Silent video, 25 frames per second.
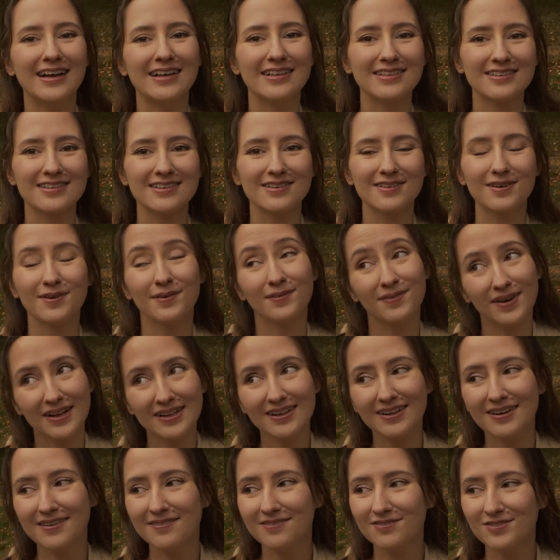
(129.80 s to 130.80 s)
and
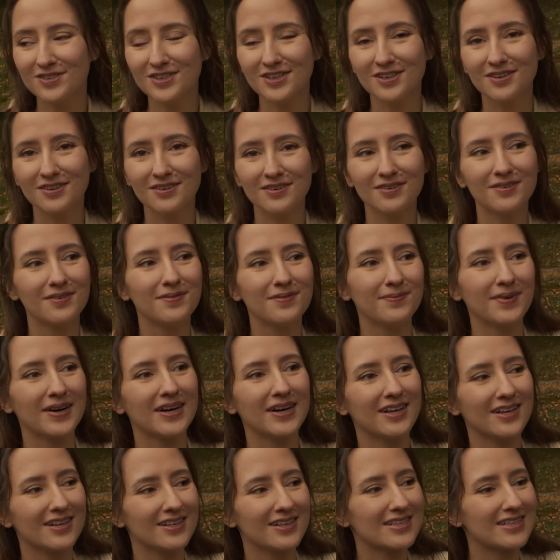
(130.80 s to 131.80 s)
welcome to
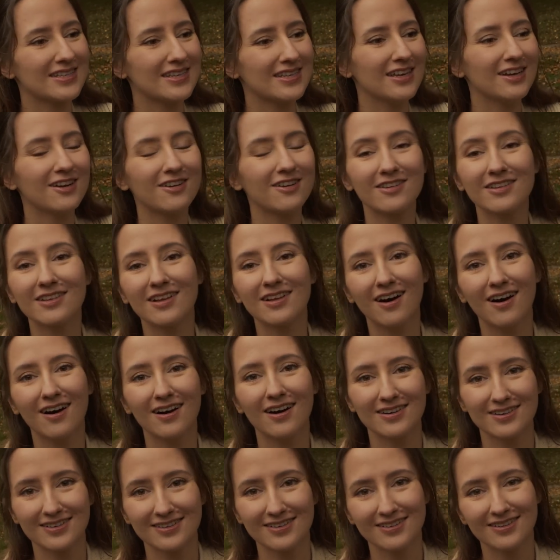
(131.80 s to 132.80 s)
my secret
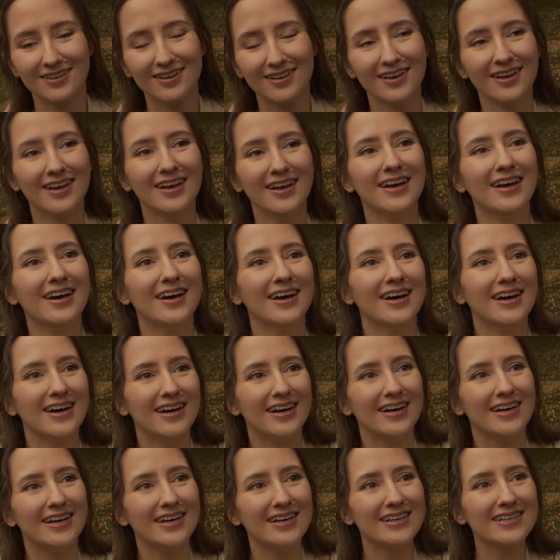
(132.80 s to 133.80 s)
garden.
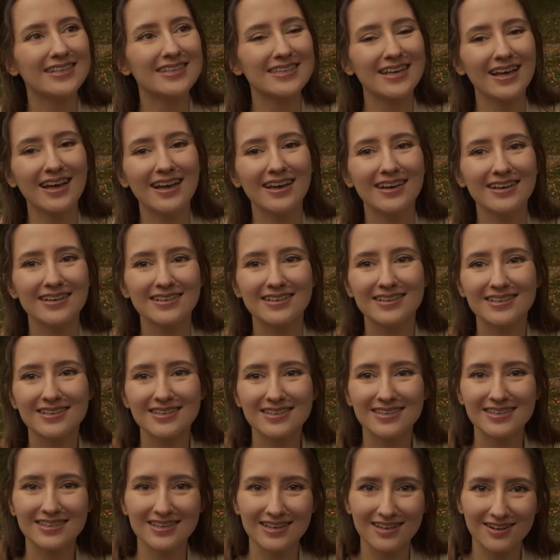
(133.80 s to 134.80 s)
It's a
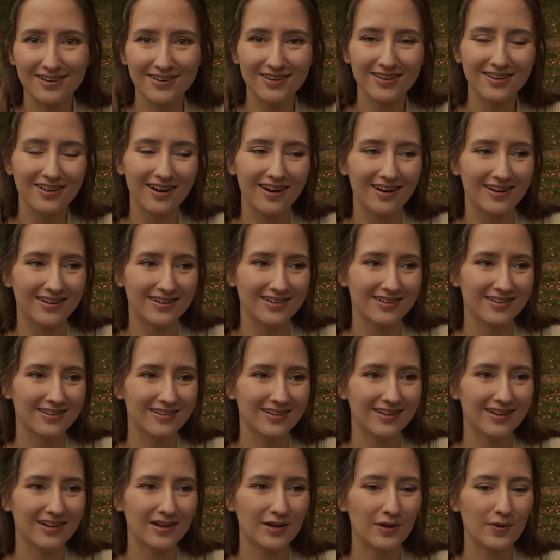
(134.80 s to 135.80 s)
secret
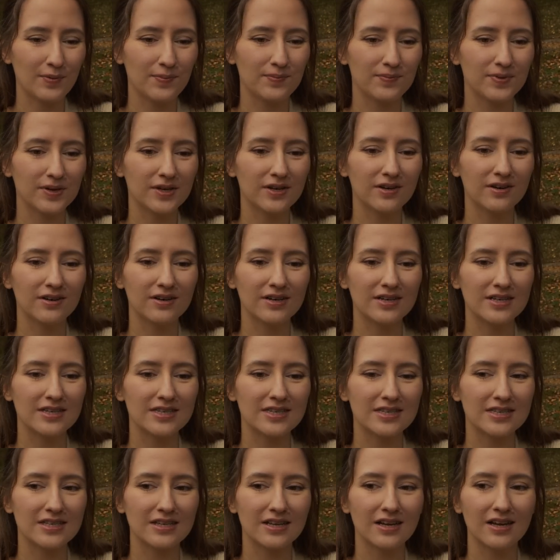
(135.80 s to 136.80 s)
garden
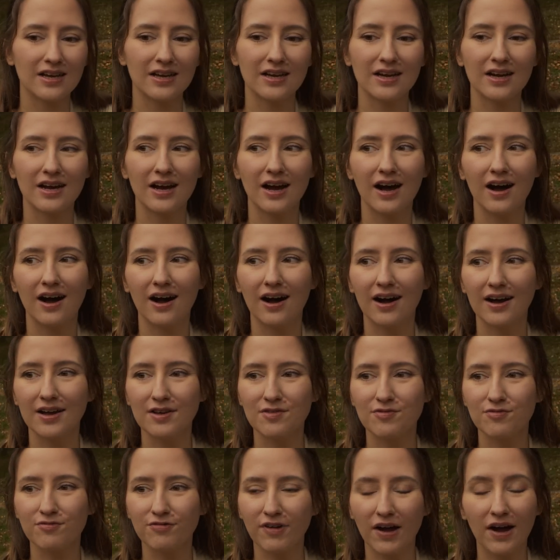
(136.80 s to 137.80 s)
because I
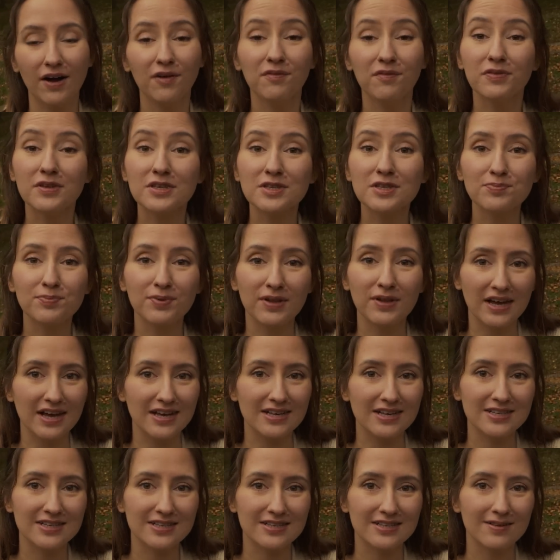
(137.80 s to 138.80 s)
found this
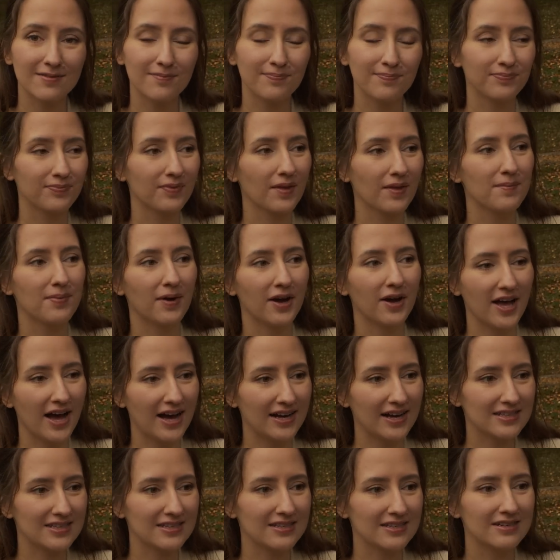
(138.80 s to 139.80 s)
place by
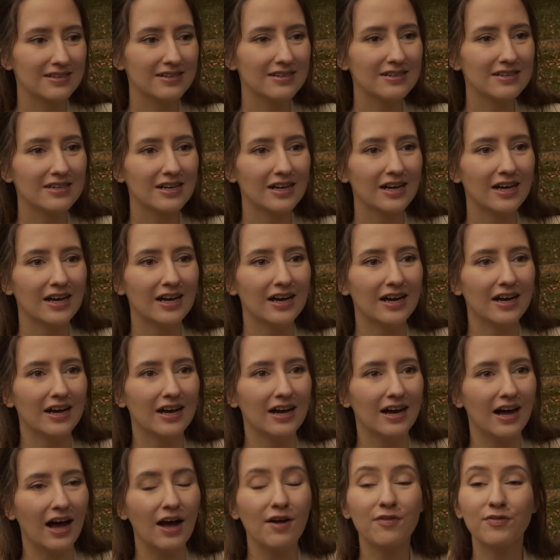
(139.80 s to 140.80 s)
accident
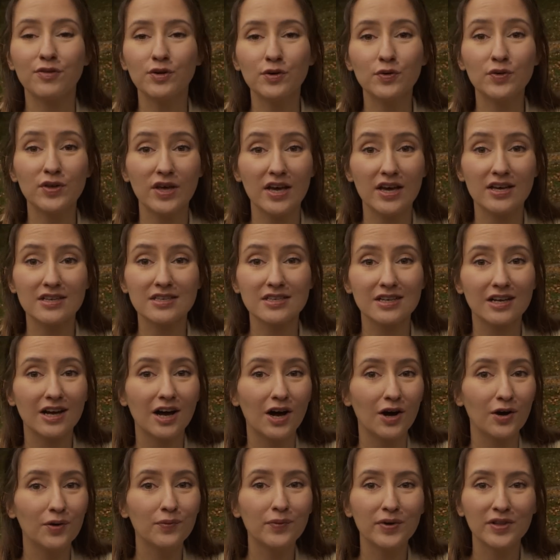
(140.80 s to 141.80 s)
a few years
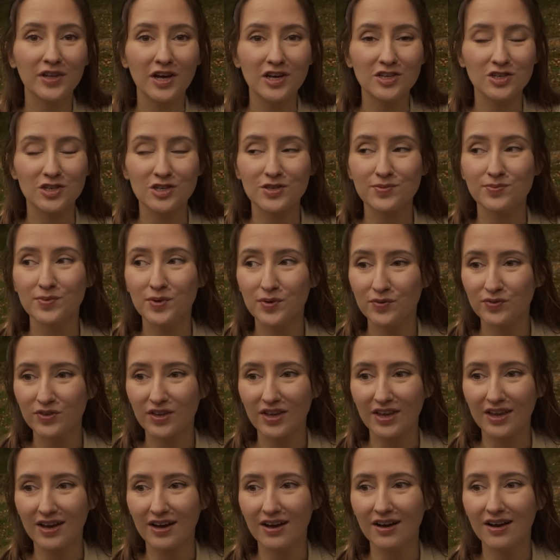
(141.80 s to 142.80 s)
ago when I just moved
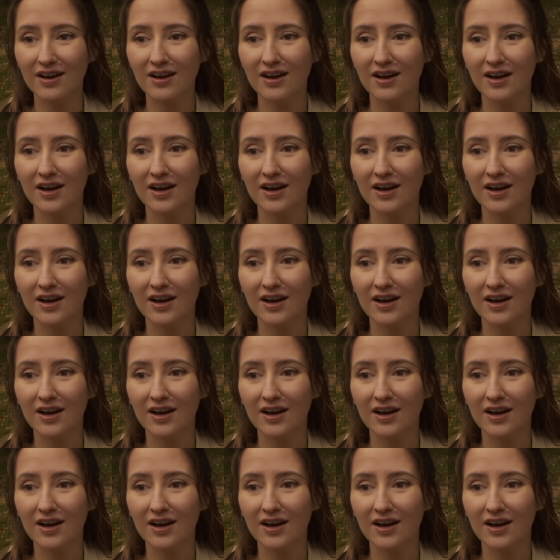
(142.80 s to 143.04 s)
here,